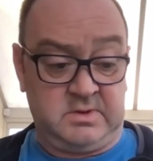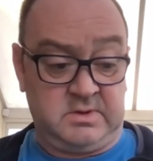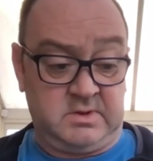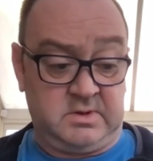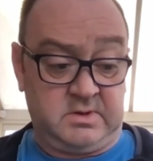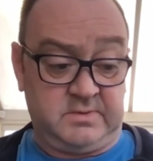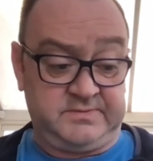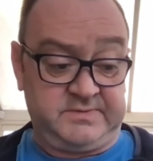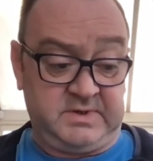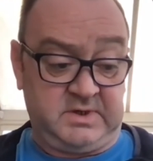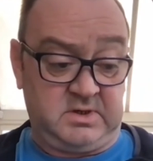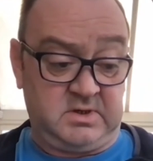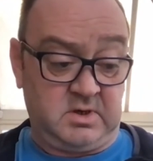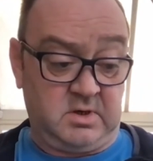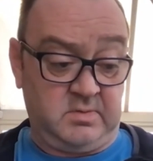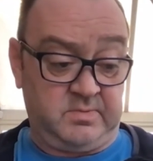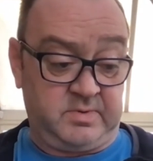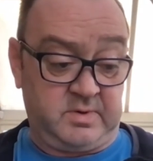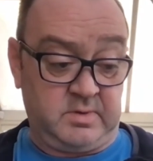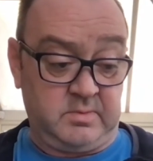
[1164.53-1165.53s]
Obviously
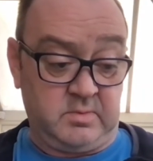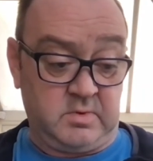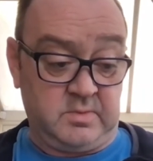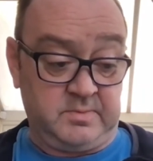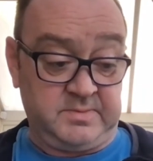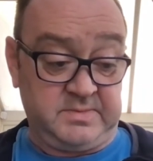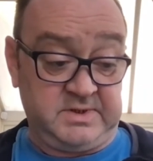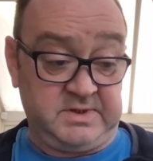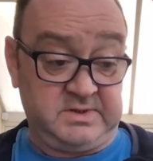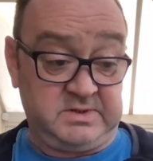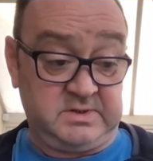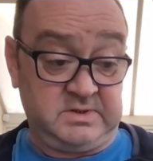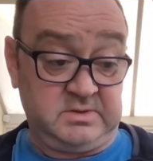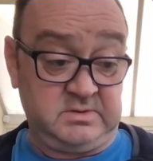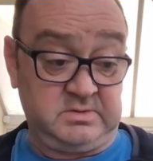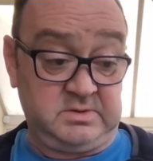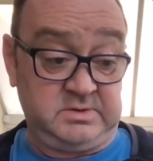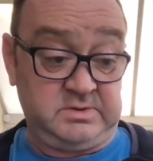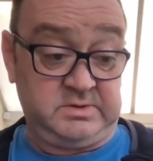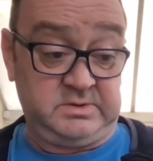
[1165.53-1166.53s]
GoPro want me to
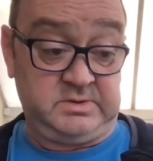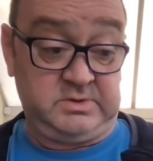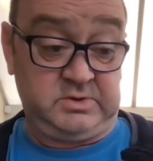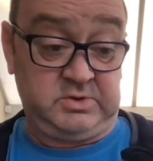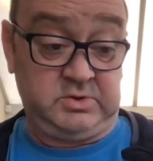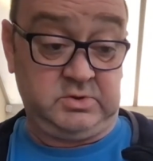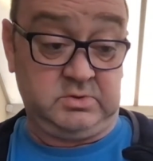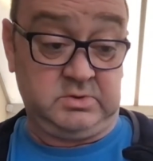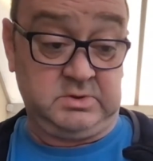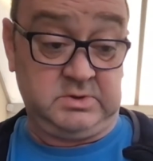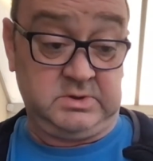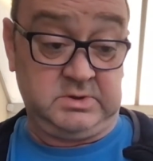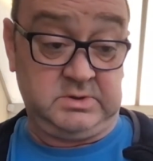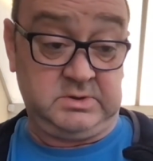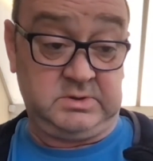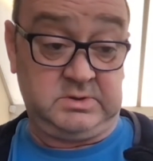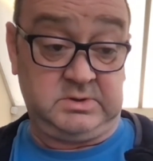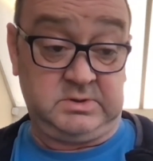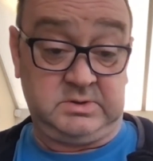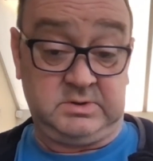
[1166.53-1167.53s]
join
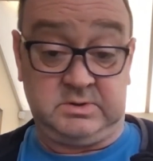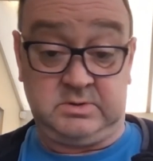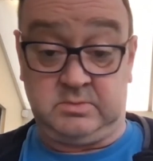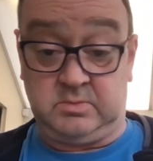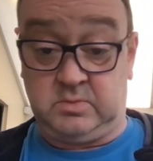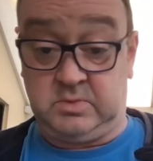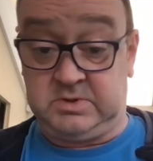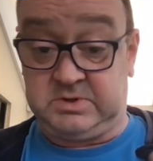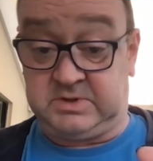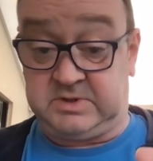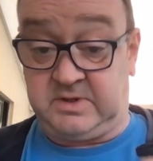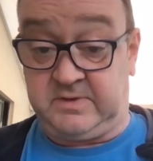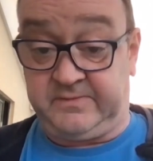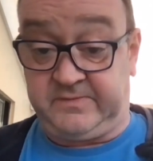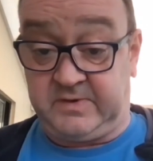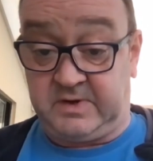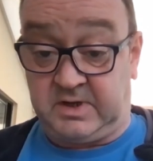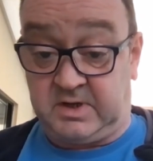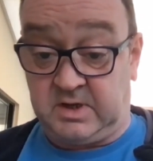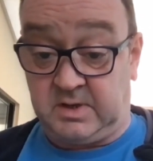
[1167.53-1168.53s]
in with stuff,
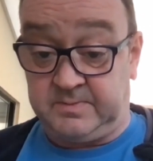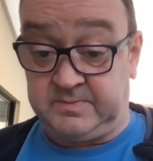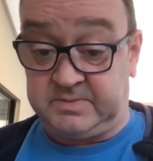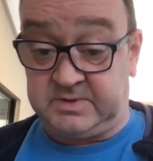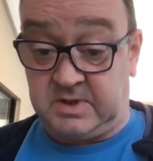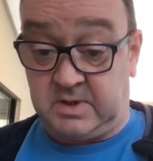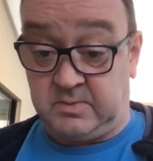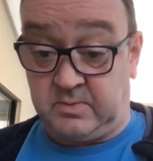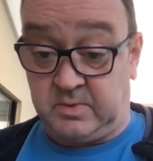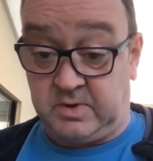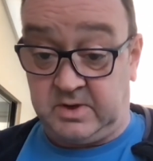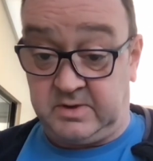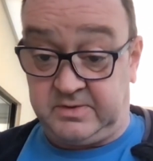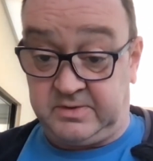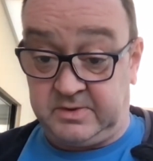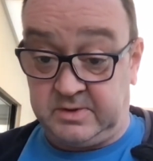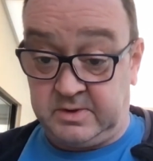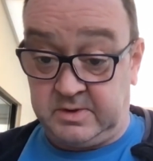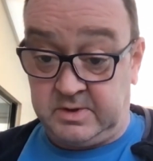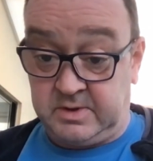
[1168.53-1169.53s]
and it comes up with
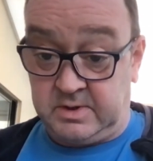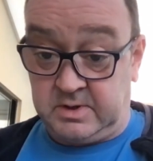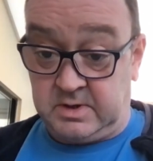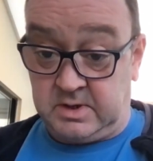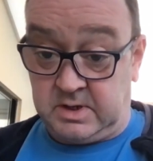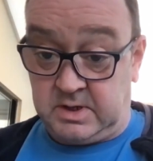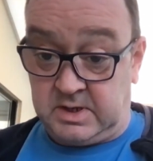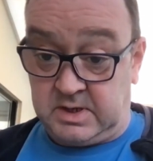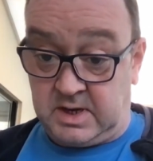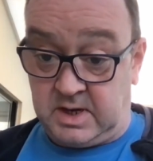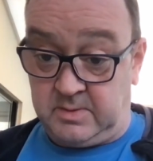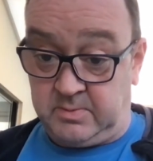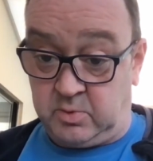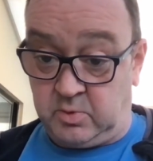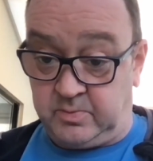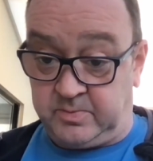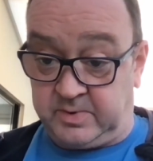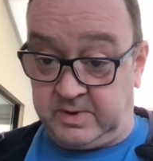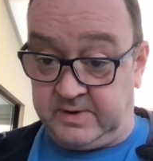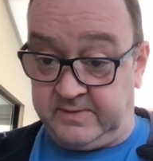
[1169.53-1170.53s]
enable
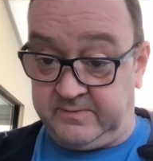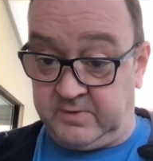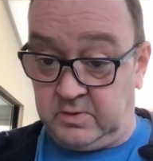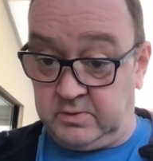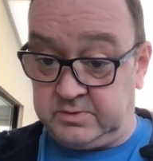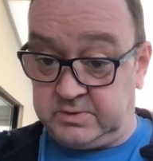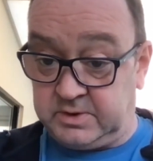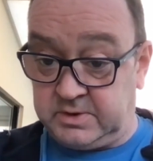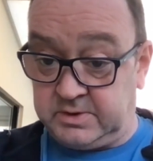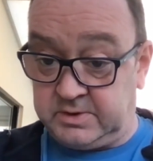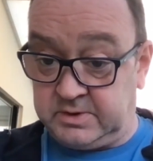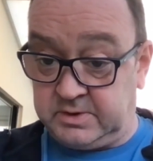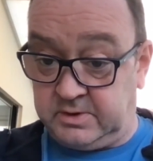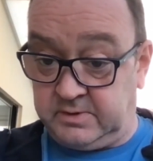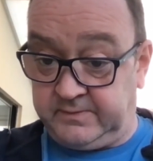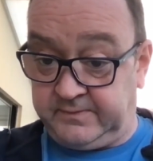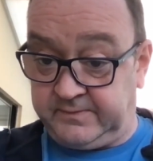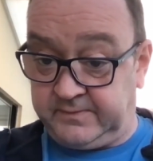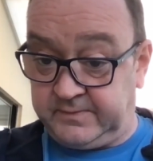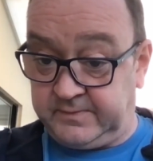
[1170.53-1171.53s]
preview turned
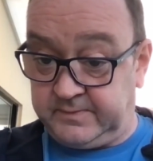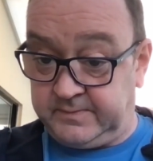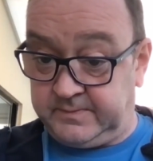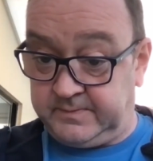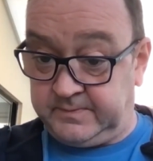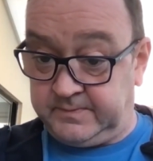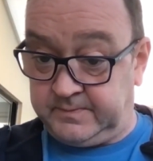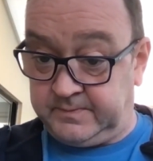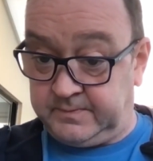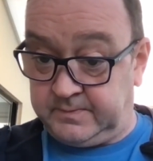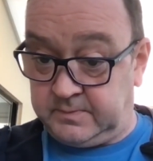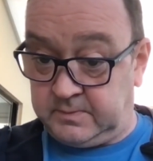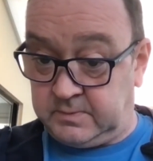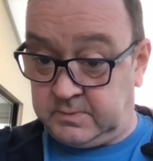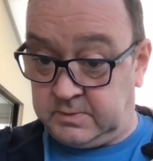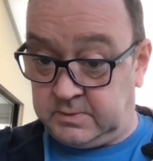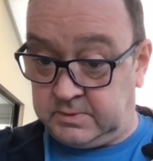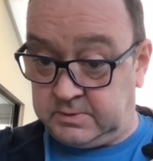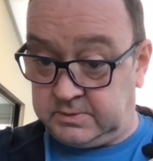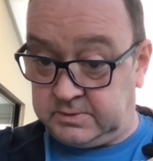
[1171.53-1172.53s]
off.
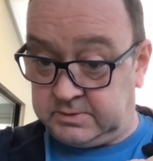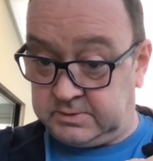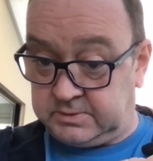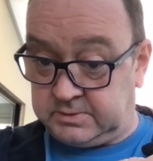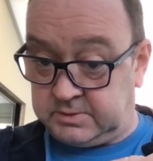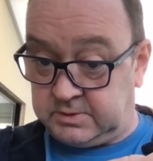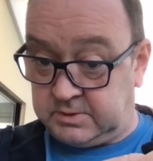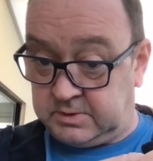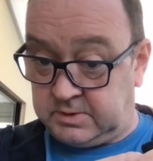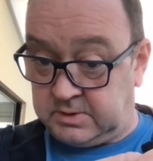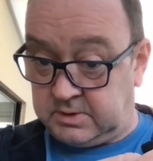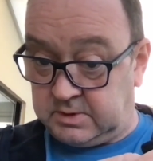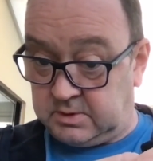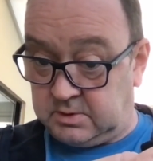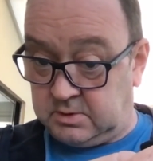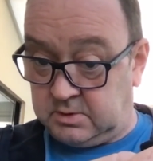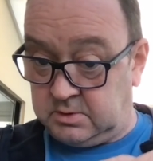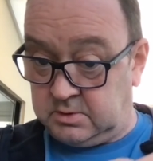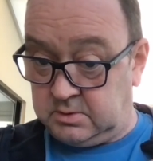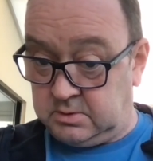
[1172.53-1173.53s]
I'll just turn that
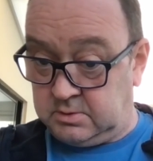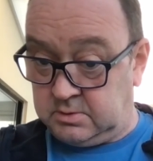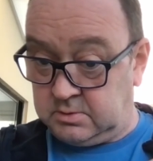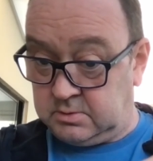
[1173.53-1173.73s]
on.